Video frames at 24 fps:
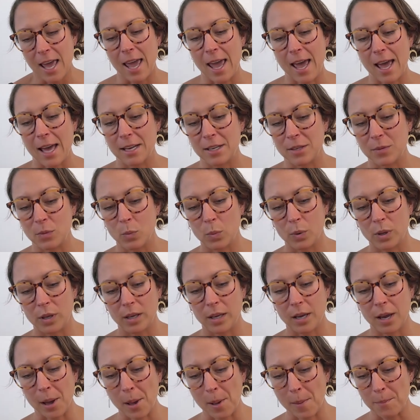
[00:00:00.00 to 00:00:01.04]
And
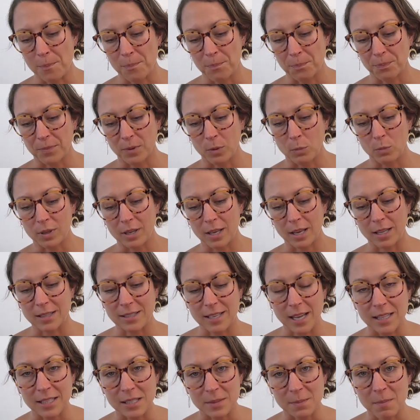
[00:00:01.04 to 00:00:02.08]
we get
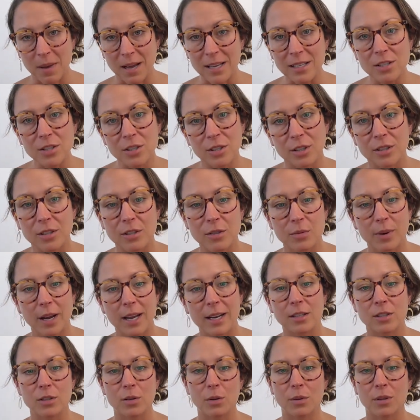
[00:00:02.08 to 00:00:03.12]
dense muscles,
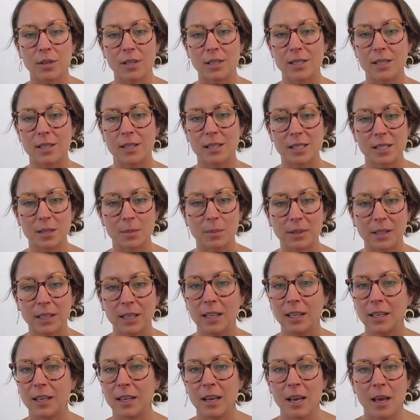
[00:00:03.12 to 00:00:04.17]
right? And so the
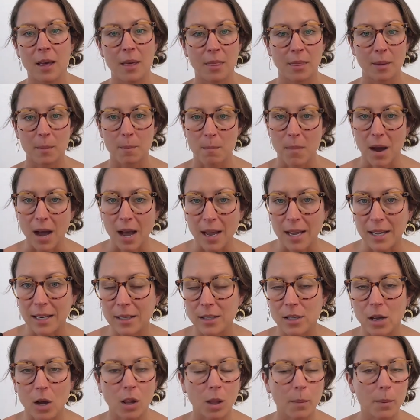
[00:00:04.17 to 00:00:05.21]
spleen, the mind,
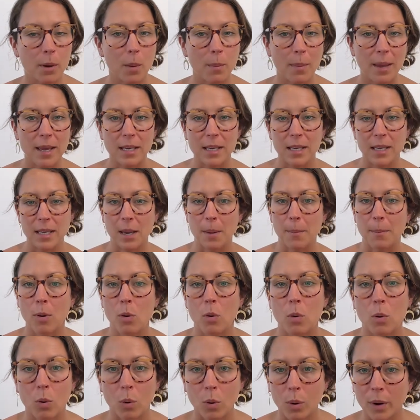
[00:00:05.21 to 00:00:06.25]
it's all about making it
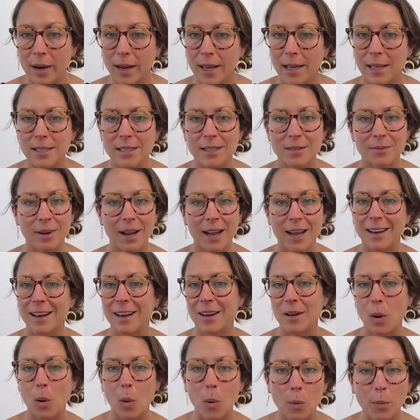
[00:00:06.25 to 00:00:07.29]
porous, right?
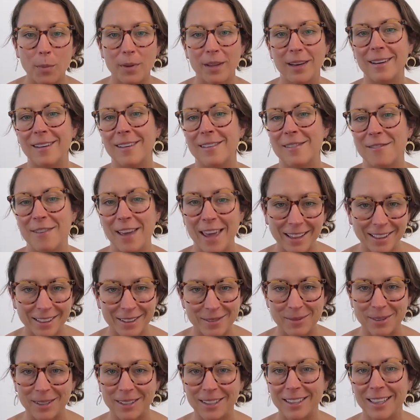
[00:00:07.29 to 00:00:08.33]
And open and
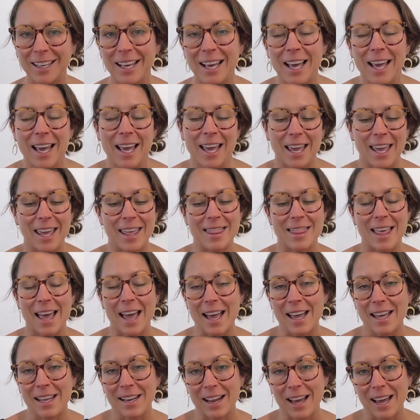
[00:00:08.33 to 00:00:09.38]
available. And
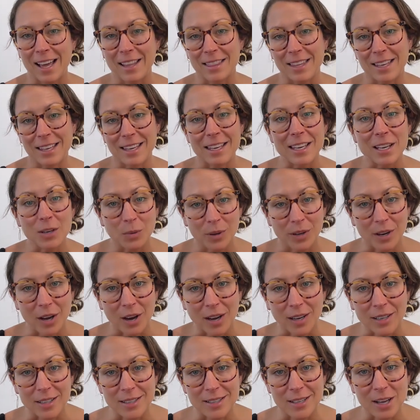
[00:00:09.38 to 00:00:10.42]
then at the
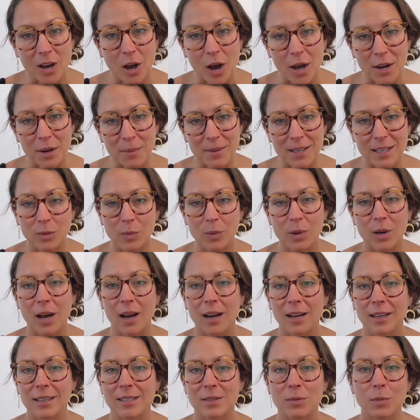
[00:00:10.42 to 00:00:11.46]
equinox, the autumn
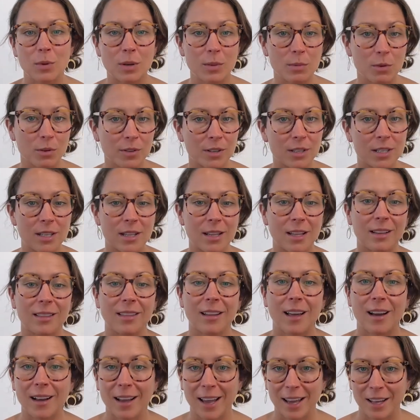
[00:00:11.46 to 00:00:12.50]
equinox, we move into the
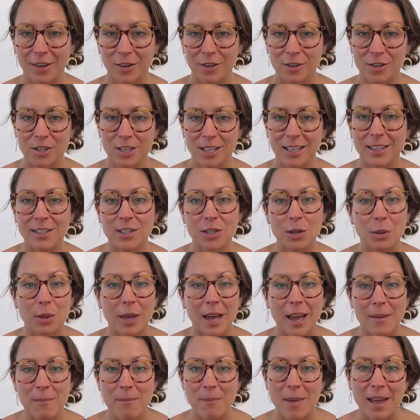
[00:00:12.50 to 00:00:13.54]
lung energy. And so
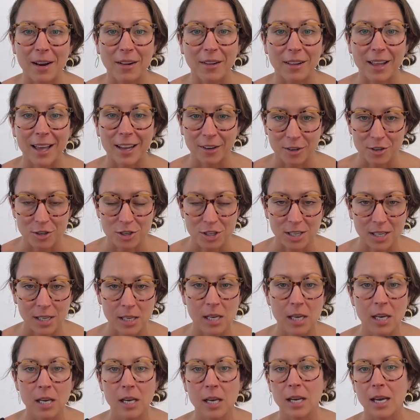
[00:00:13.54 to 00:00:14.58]
the metal energy.
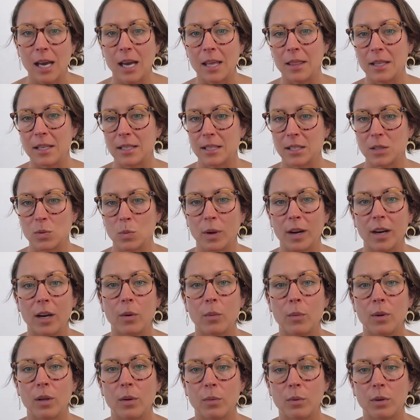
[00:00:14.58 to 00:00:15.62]
And this is
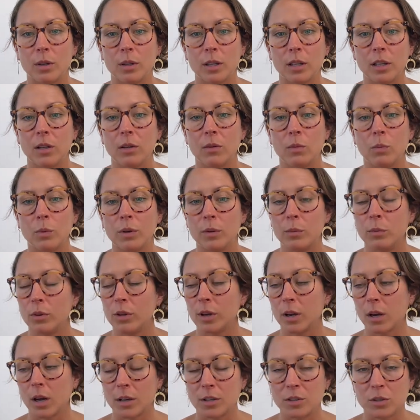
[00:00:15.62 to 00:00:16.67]
where we
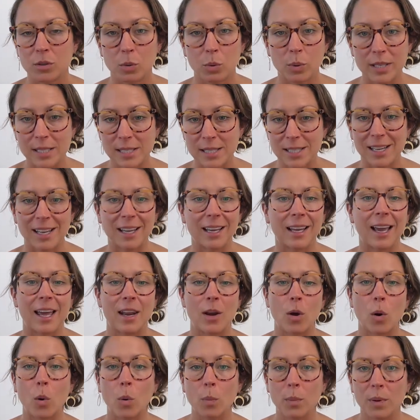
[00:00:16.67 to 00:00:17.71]
look on twisting
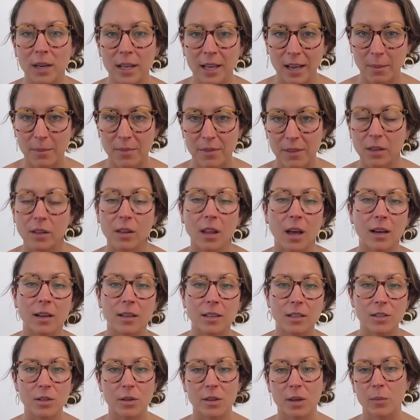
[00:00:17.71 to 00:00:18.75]
and opening up the
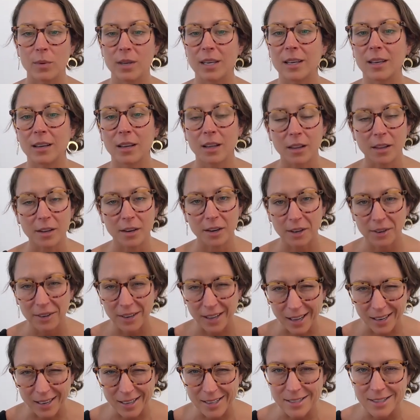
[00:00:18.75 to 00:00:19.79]
lungs so that we can clear out
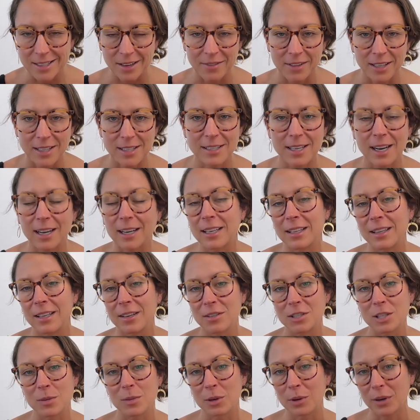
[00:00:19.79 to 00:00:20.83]
any stuff that's stuck in
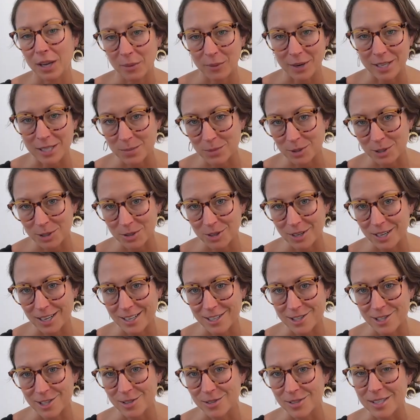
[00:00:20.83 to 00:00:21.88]
there so we don't get respiratory
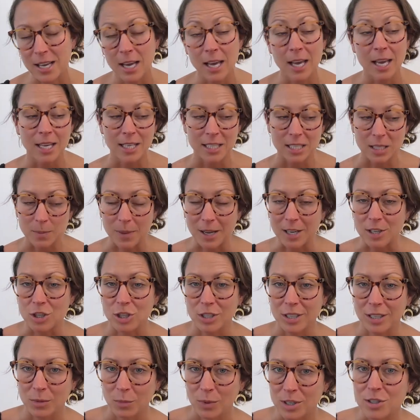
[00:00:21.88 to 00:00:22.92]
issues,
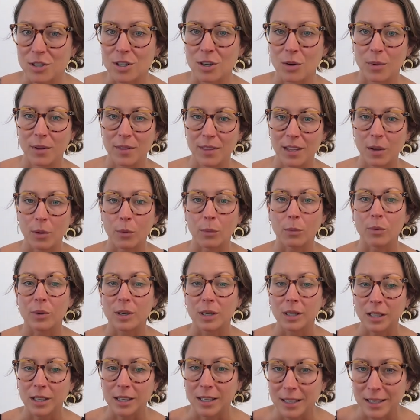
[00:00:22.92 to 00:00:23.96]
especially in winter when they'll
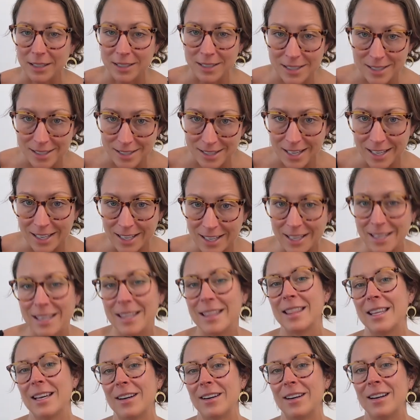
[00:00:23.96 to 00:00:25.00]
really sink
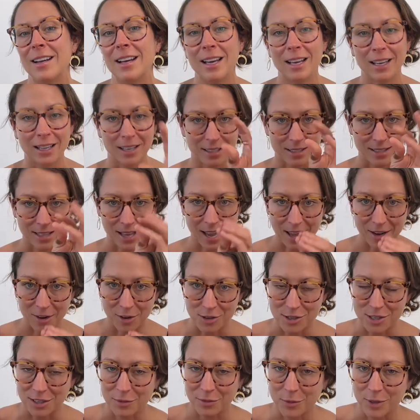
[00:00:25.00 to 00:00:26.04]
in there because the
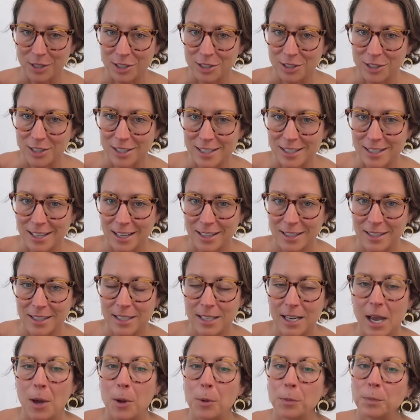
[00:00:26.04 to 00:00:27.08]
energy of winter descends
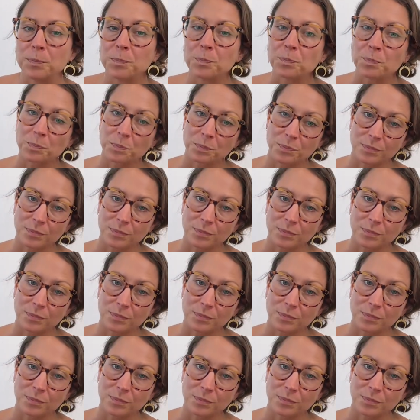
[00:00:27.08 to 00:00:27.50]
down